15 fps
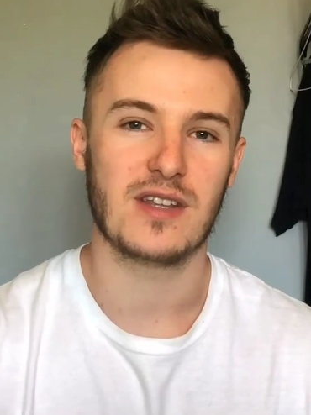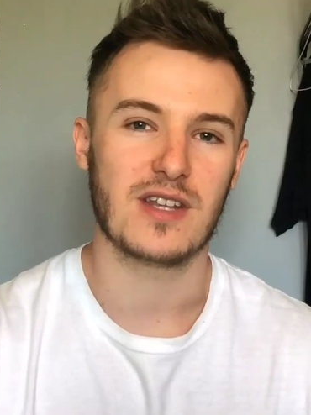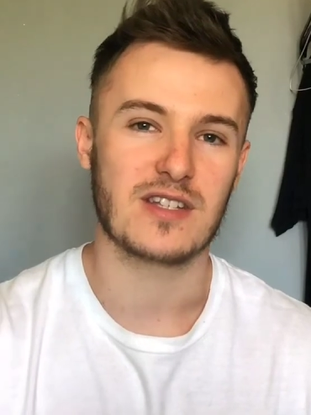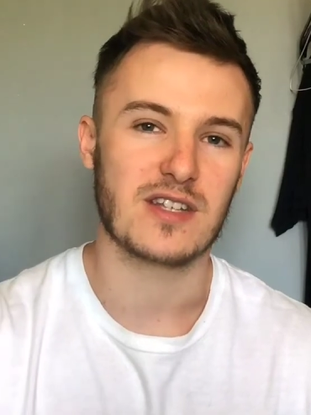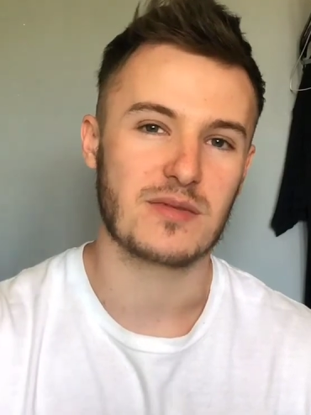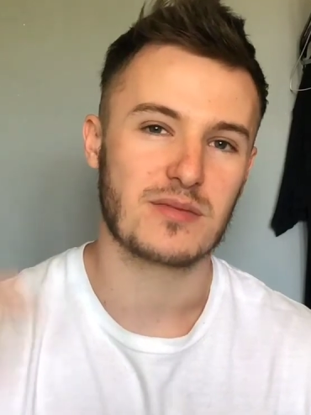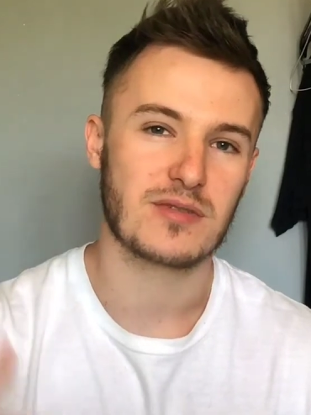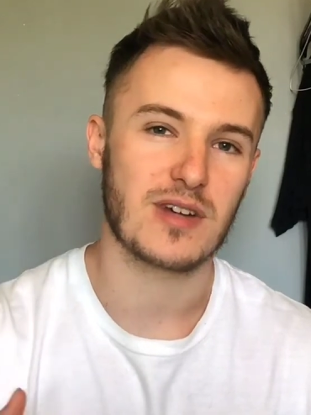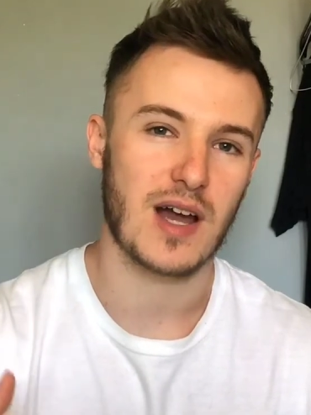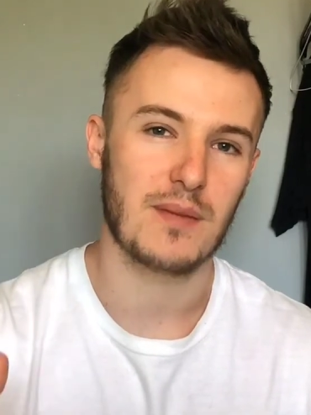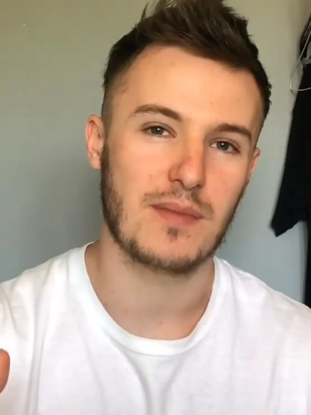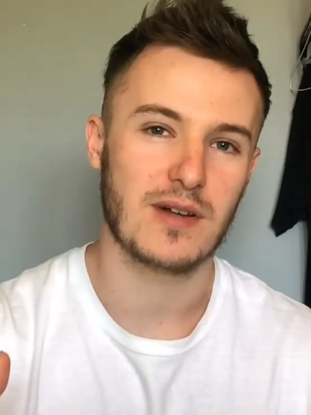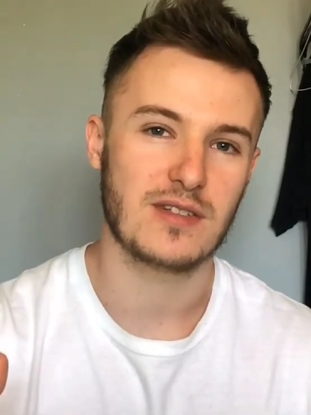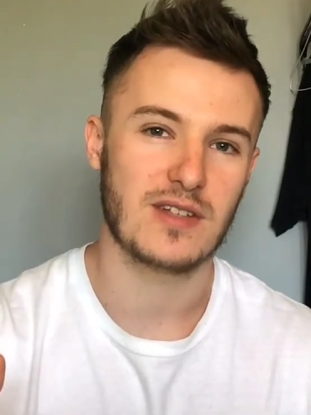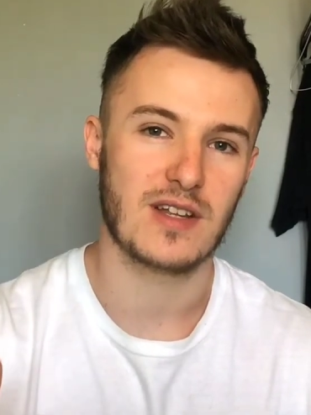the subscribe
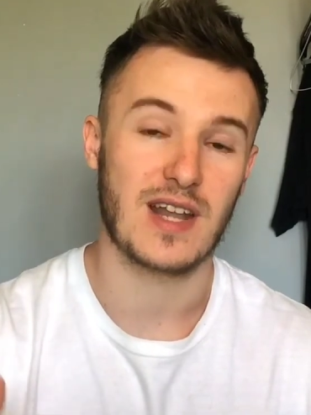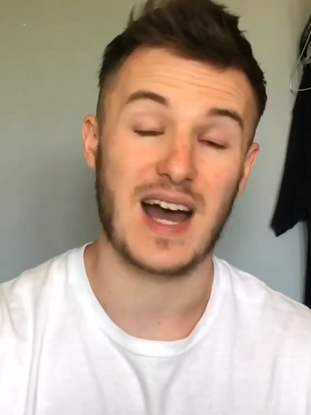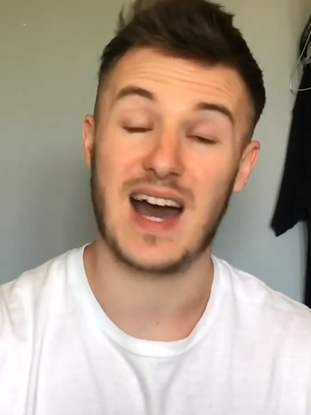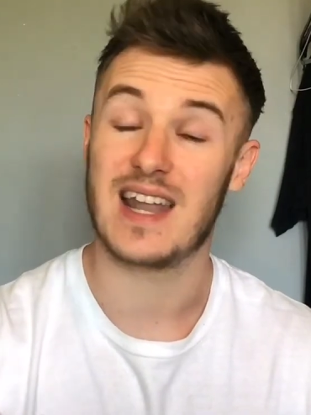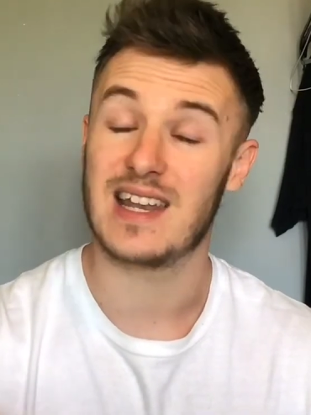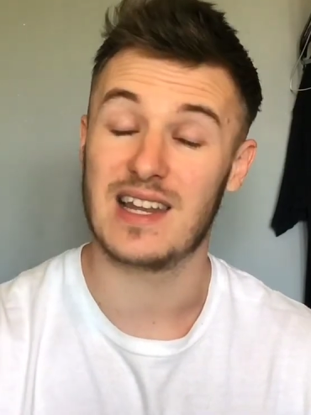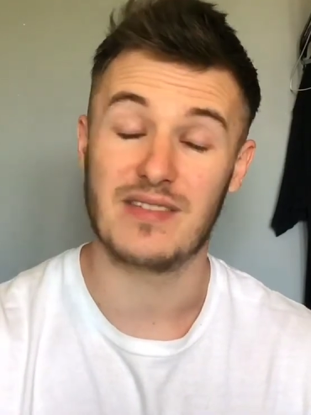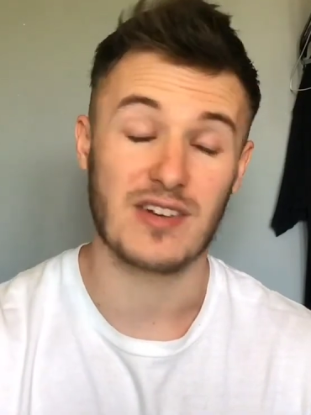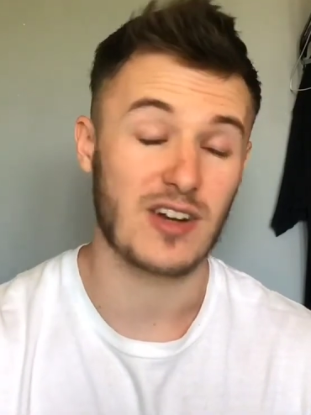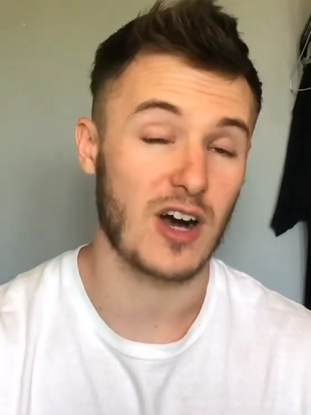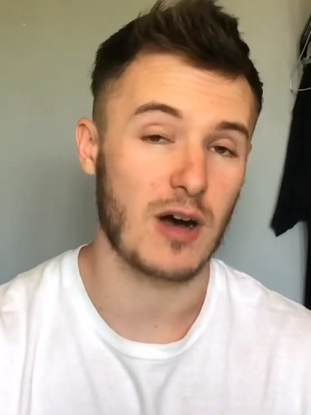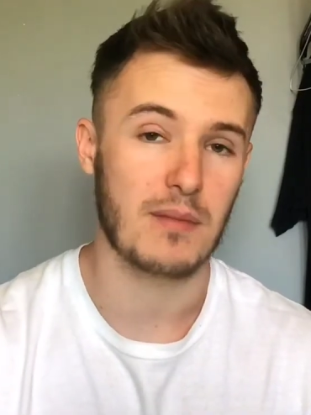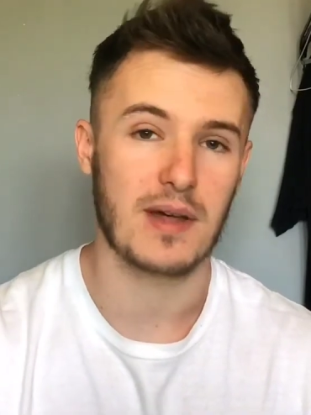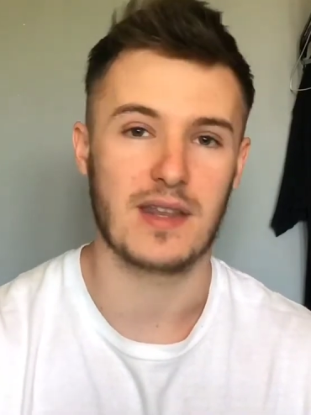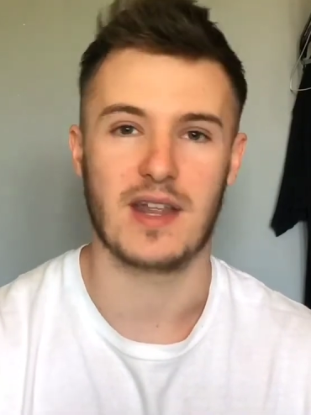button and leave a
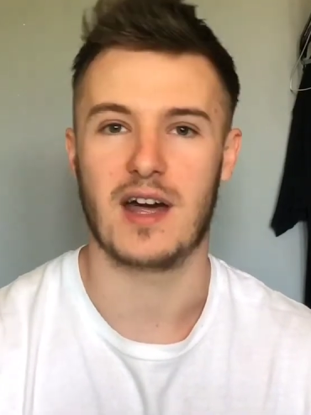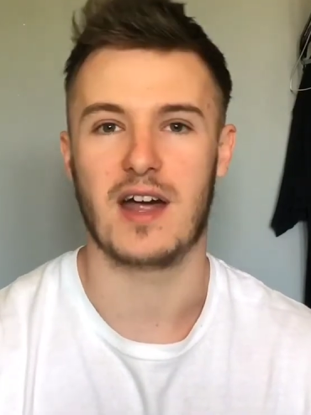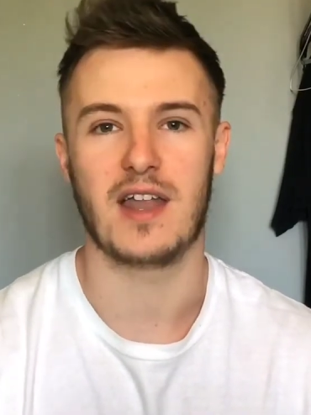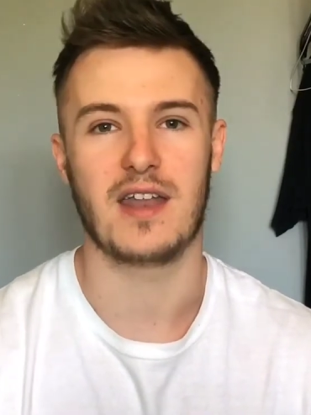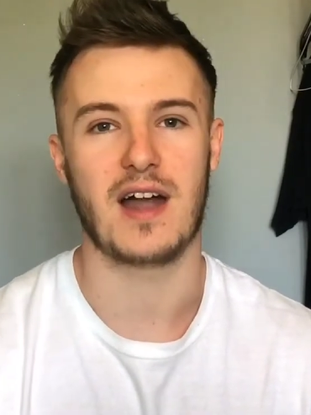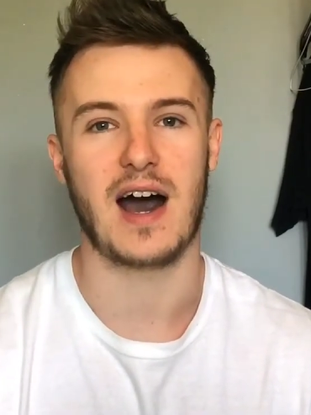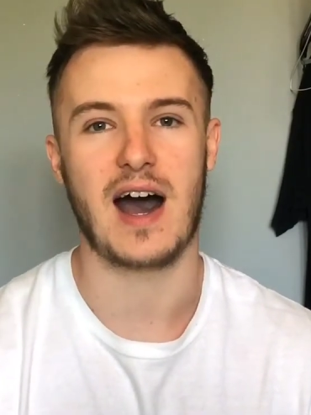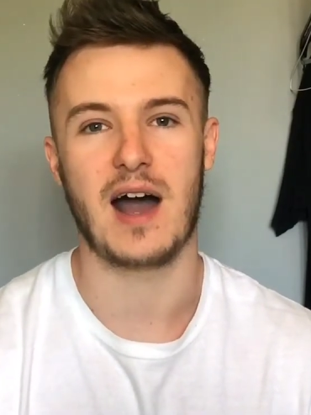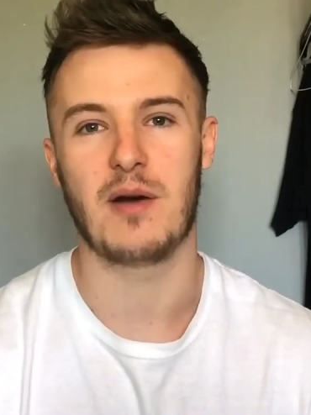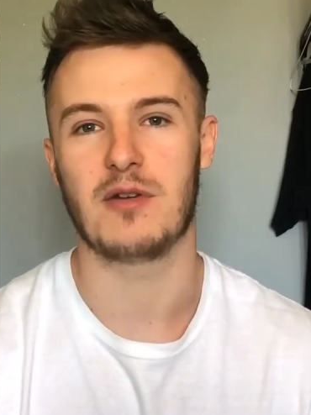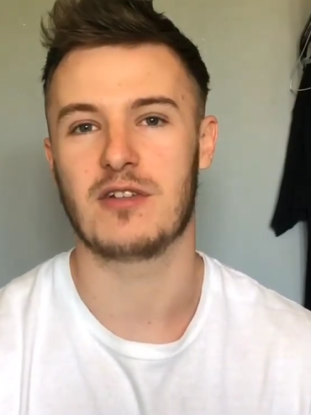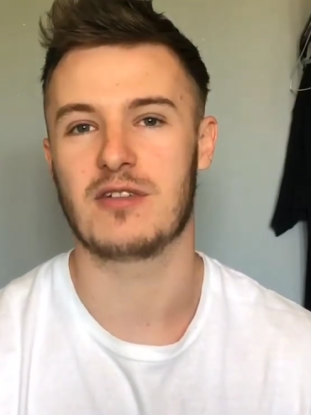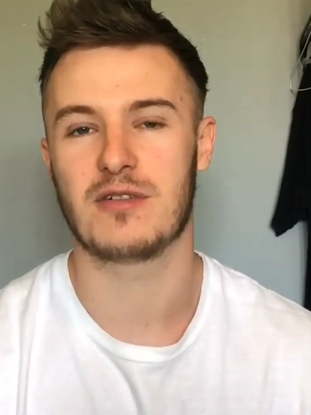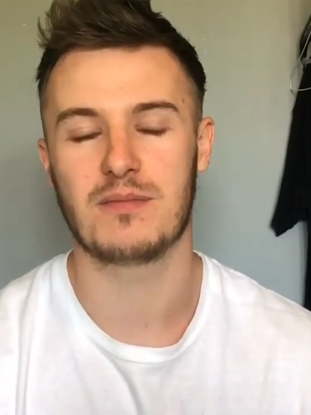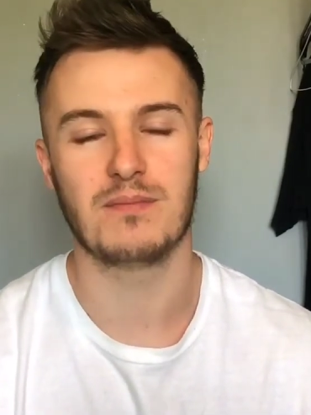comment, then I would
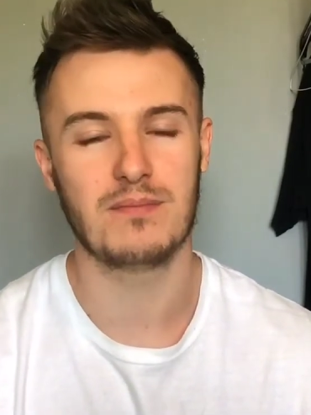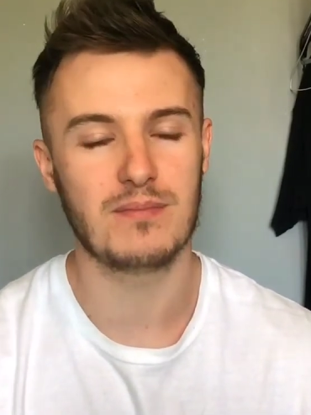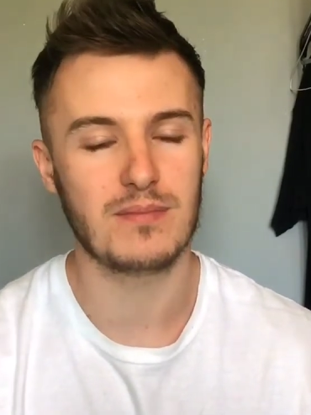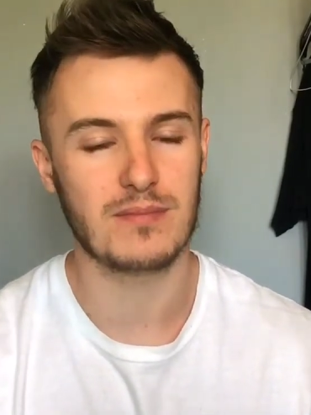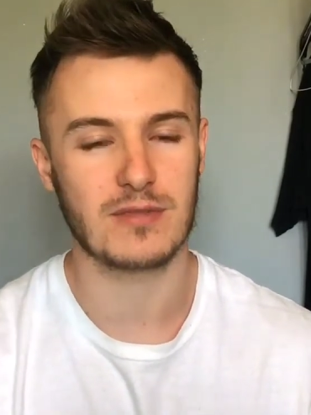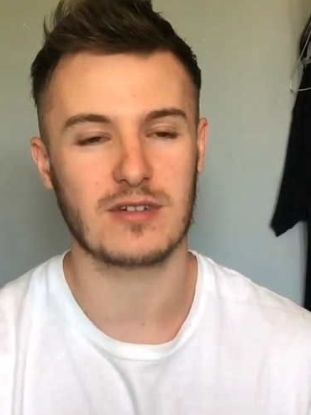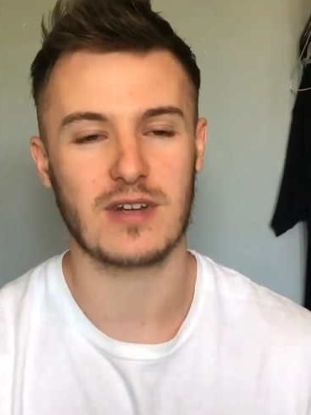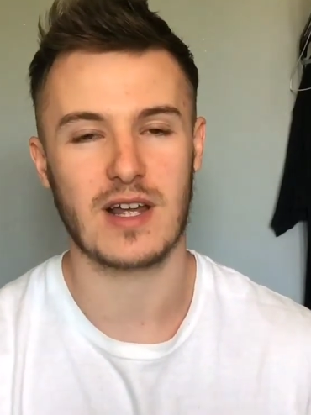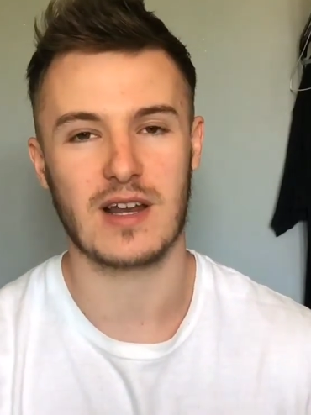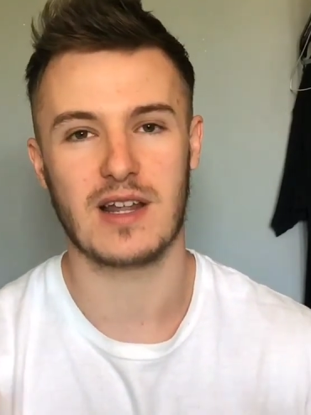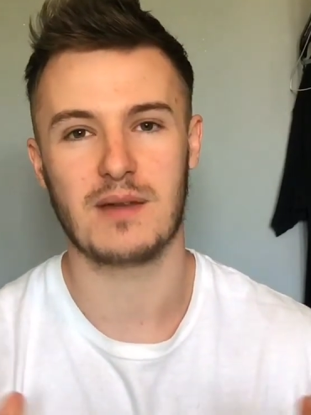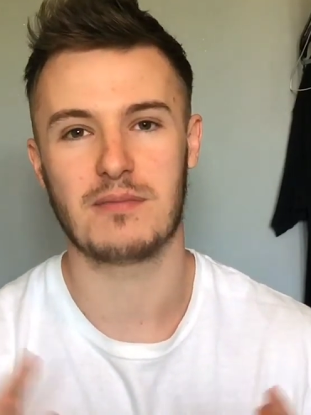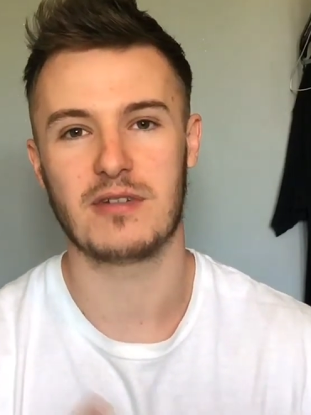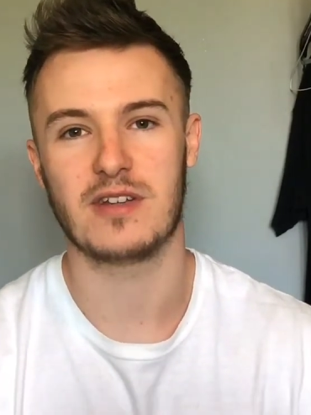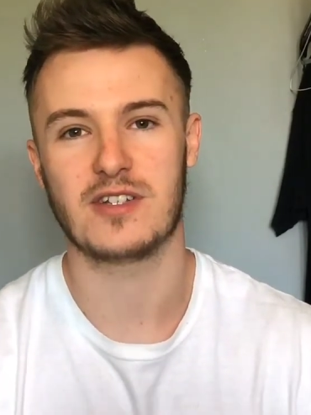greatly
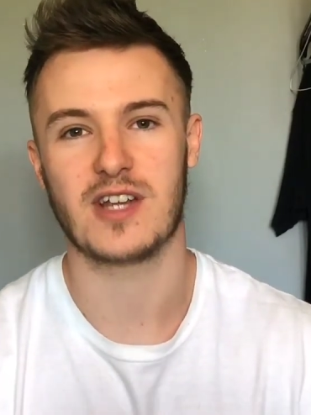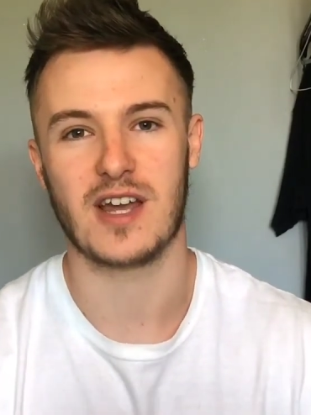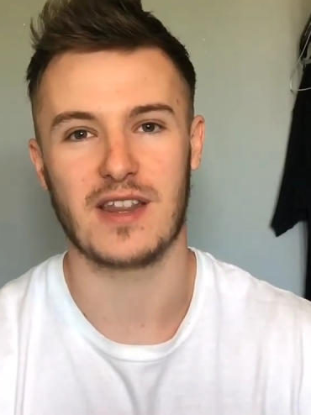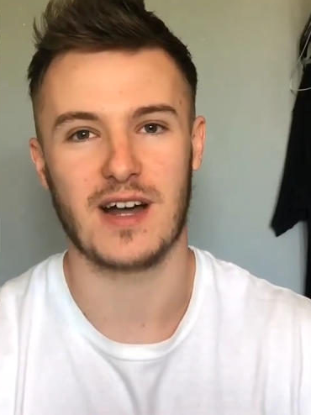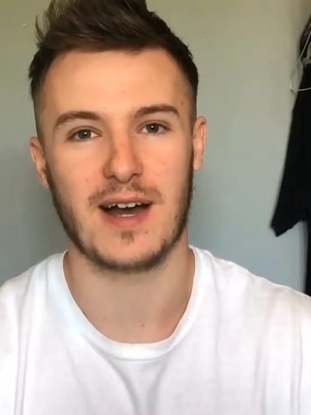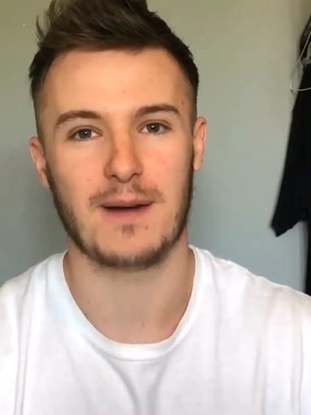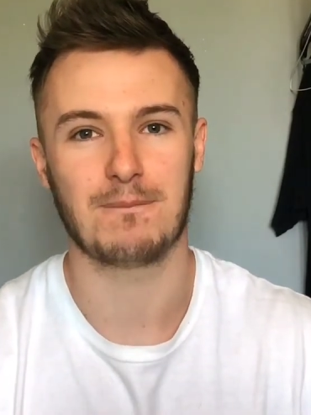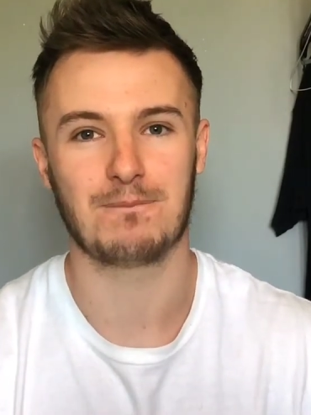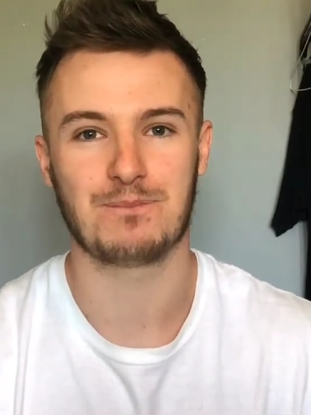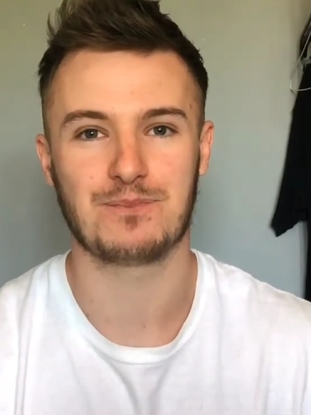appreciate that.